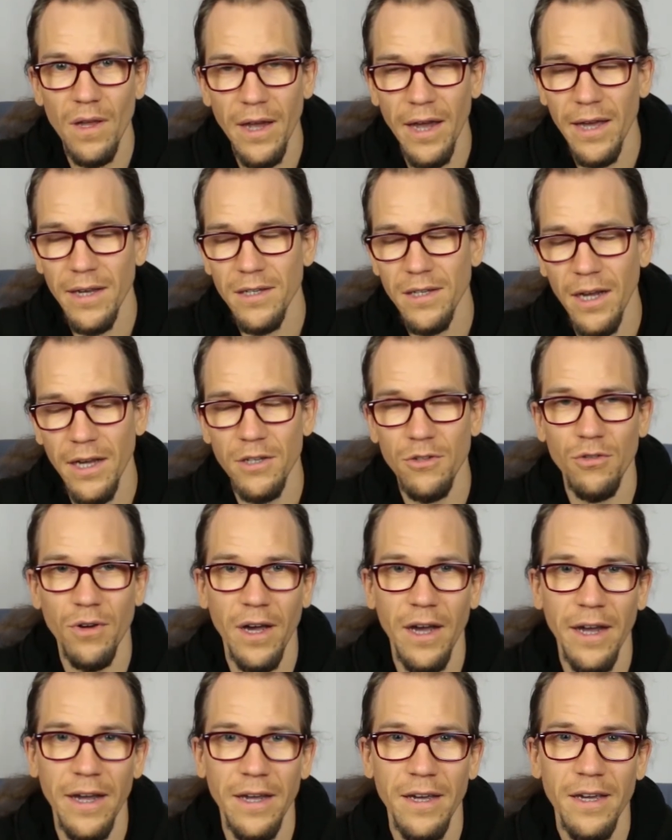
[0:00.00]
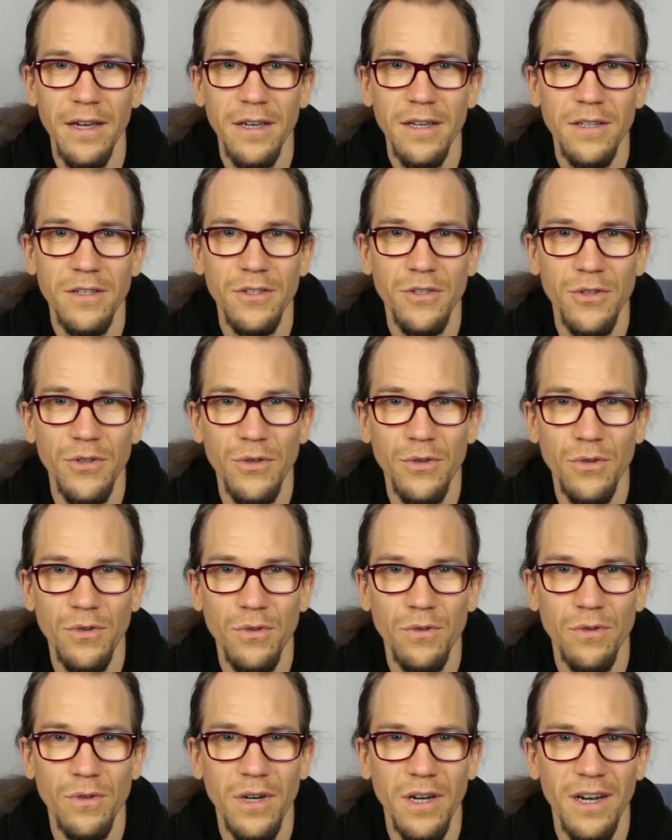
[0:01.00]
And I try
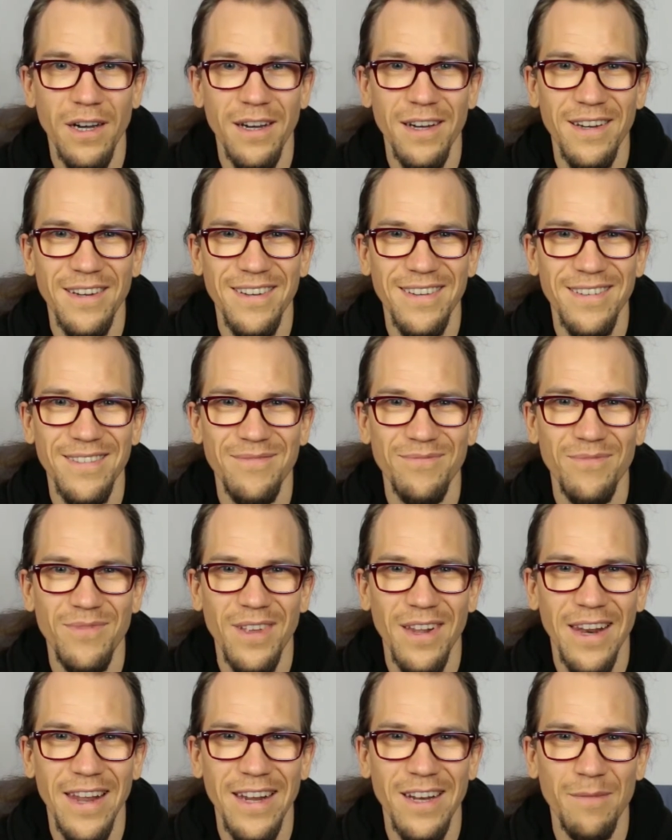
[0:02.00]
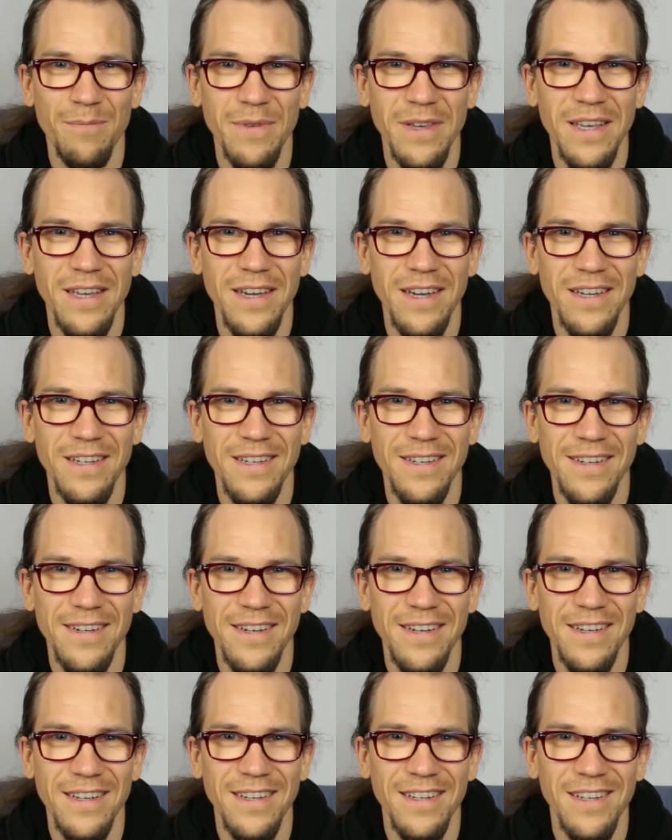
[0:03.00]
to uh, let it be
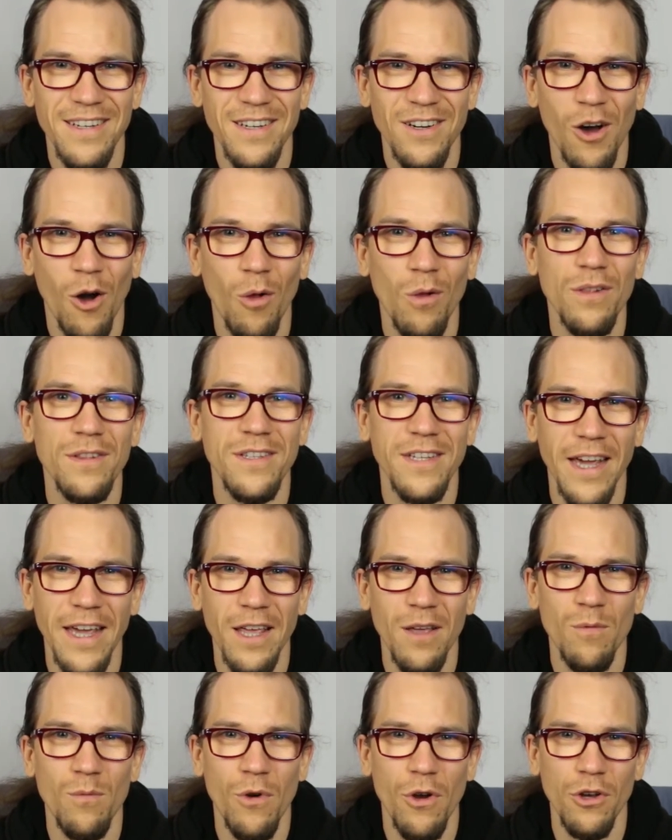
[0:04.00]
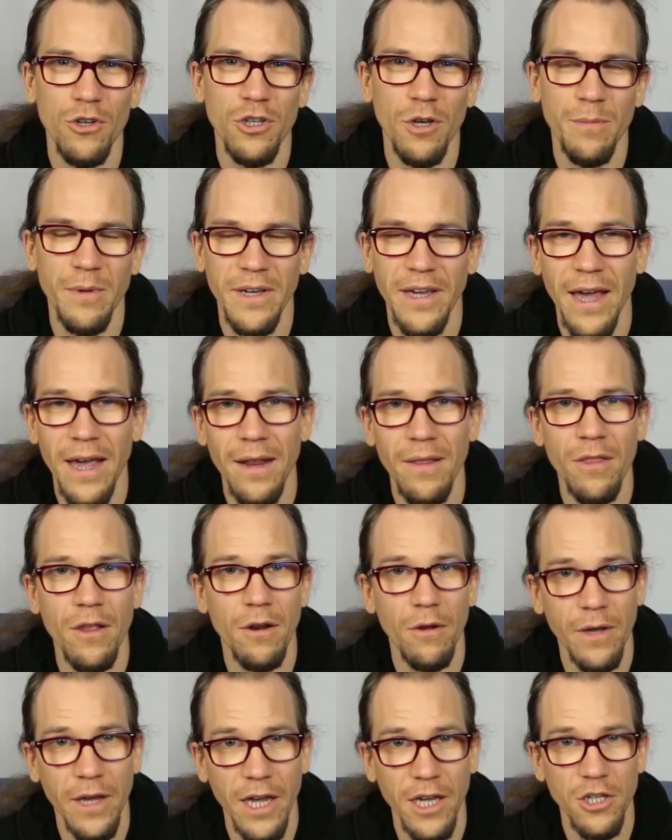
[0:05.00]
an, a whole day workshop again. The
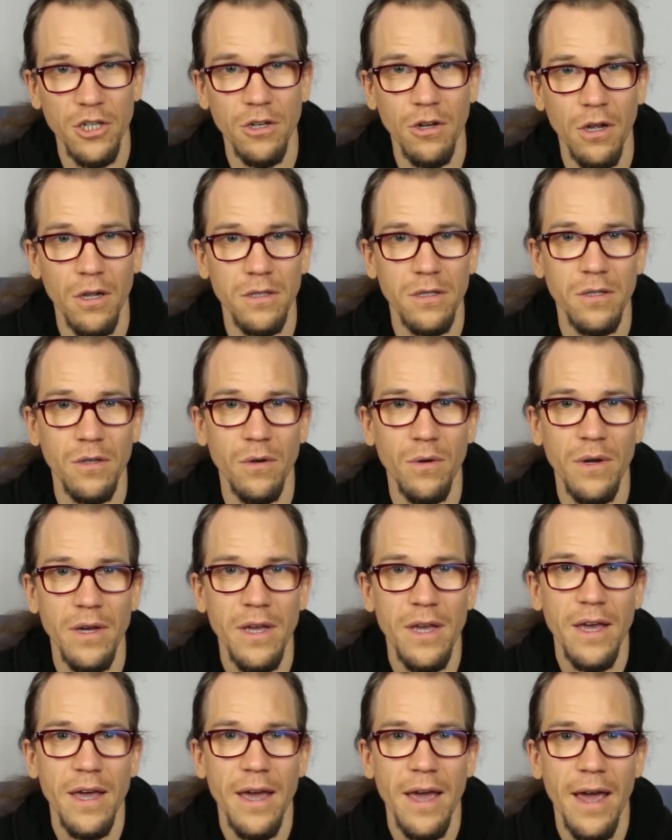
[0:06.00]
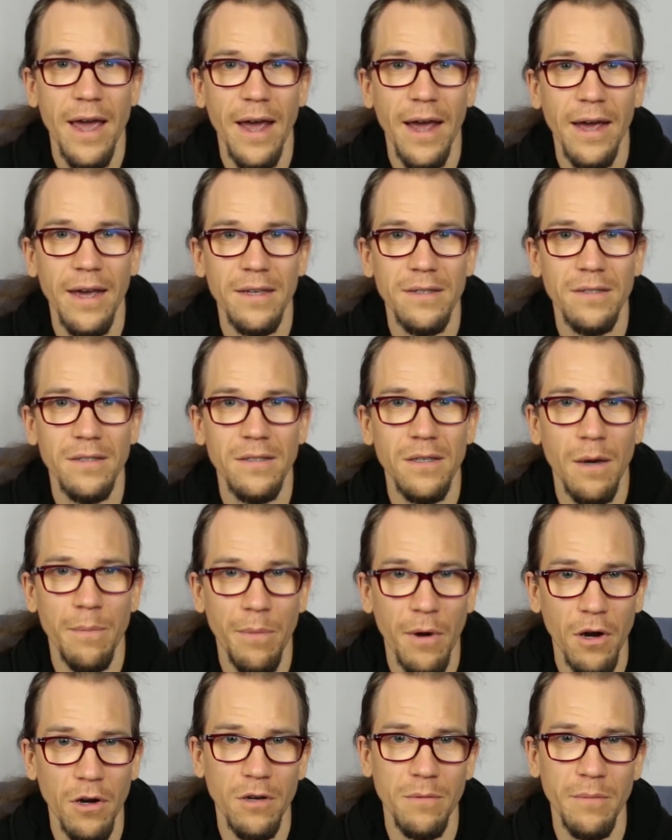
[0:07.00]
location also has
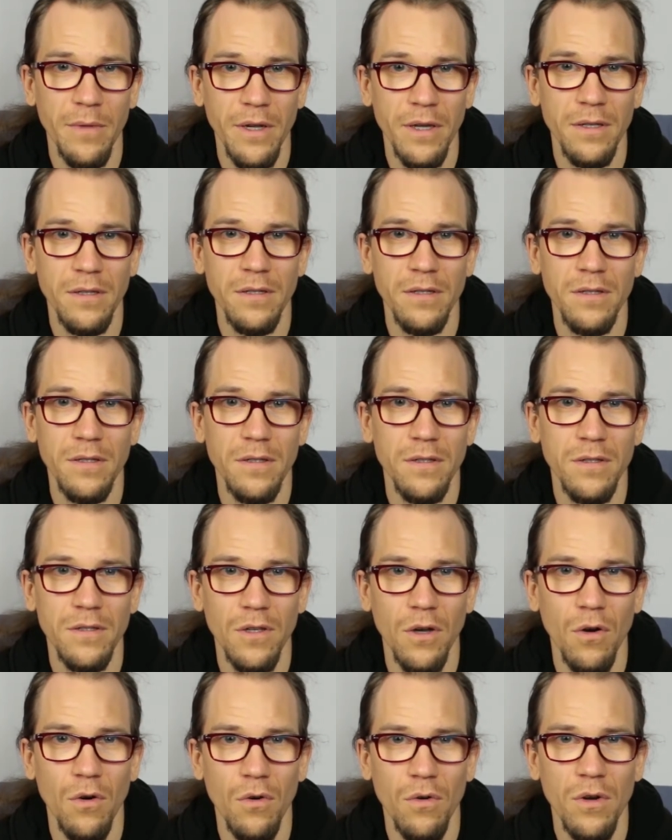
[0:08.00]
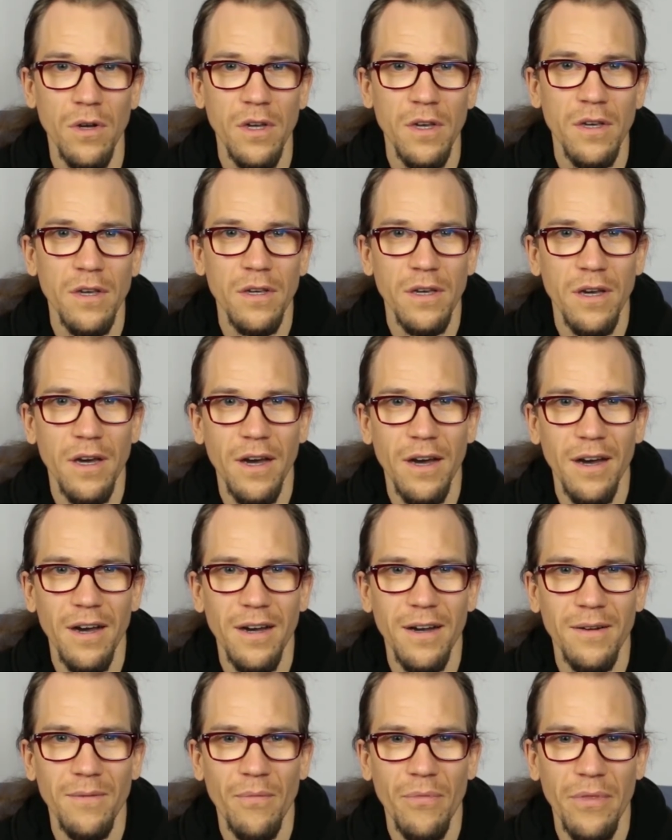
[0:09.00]
apartments, so
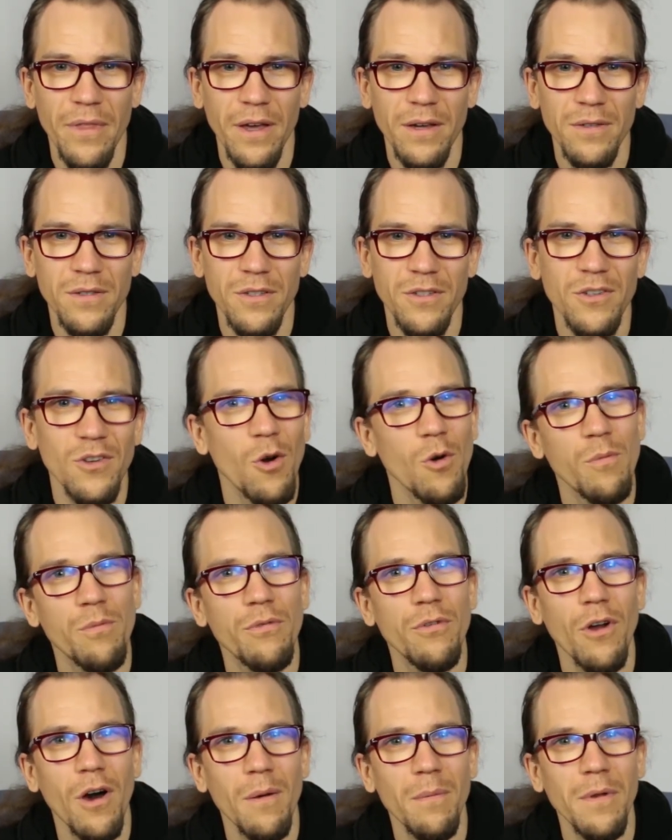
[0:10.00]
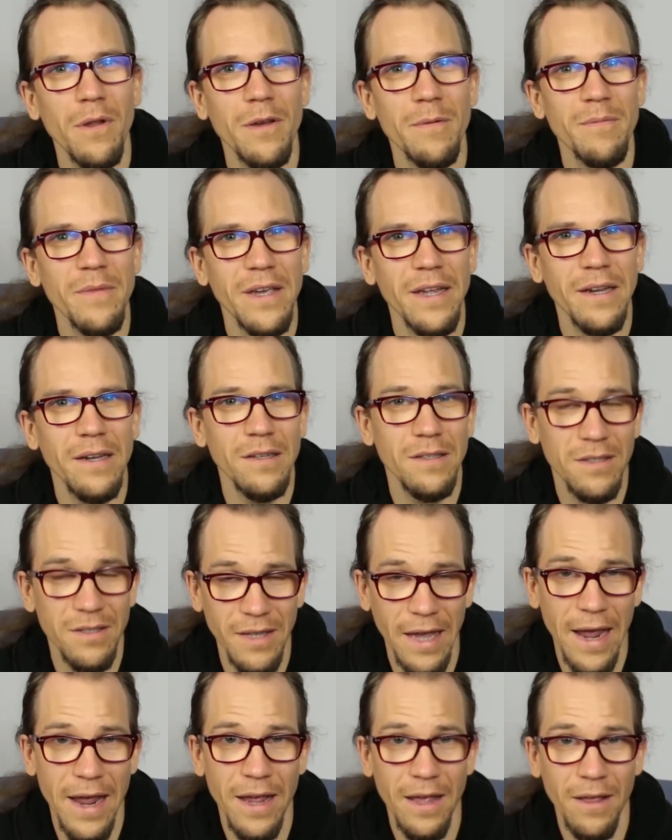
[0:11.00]
um, there's no problem in
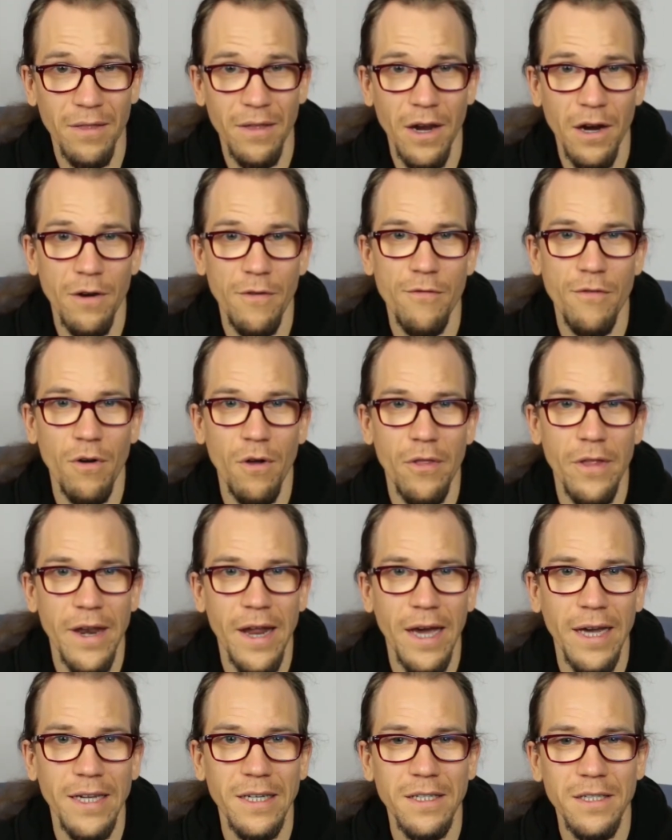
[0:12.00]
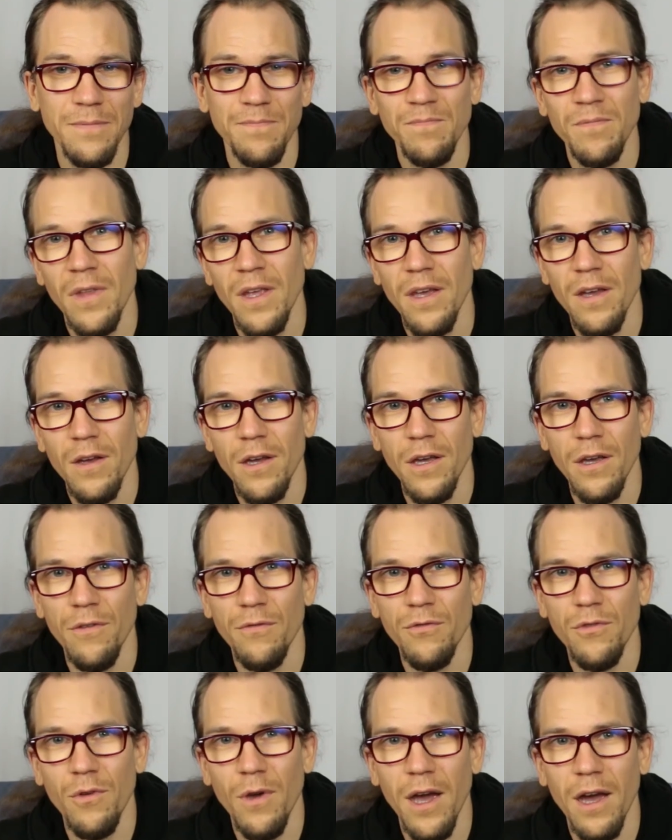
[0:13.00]
staying there for the night
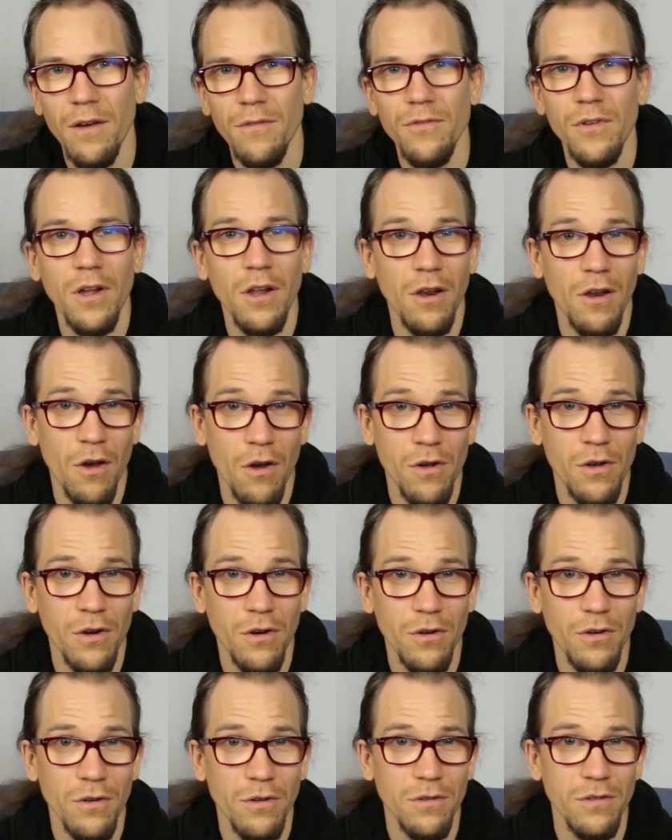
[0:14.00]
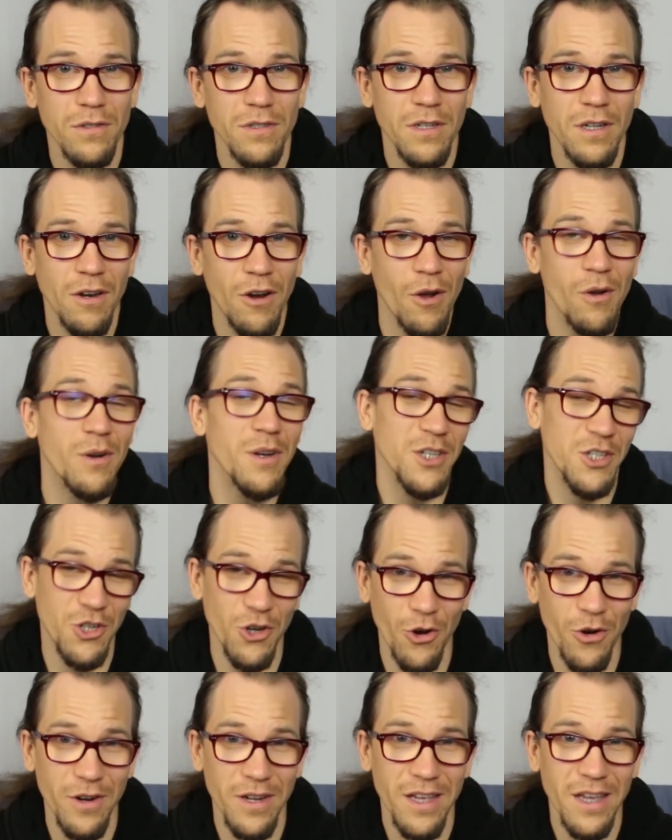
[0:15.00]
if you have a longer, a longer
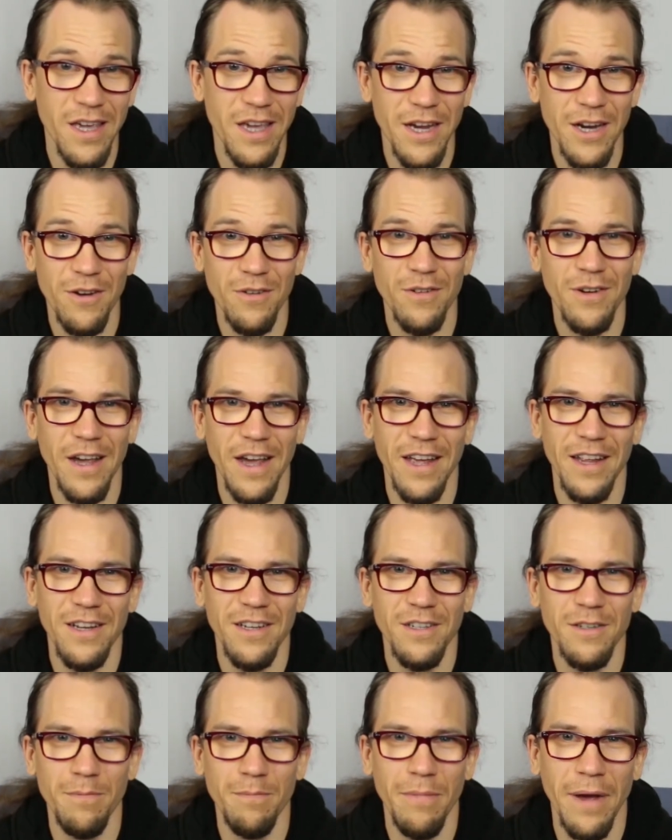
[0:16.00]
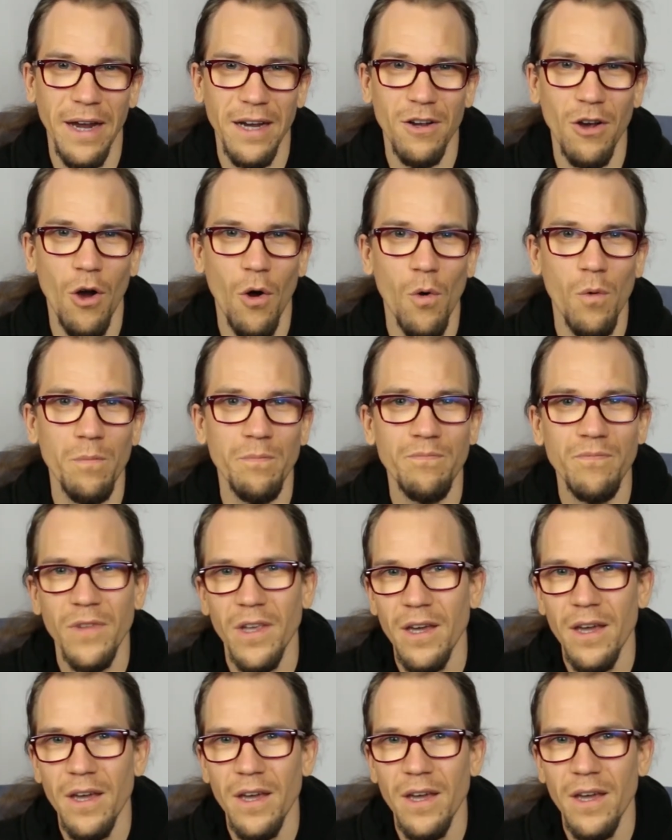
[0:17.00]
journey here and back home.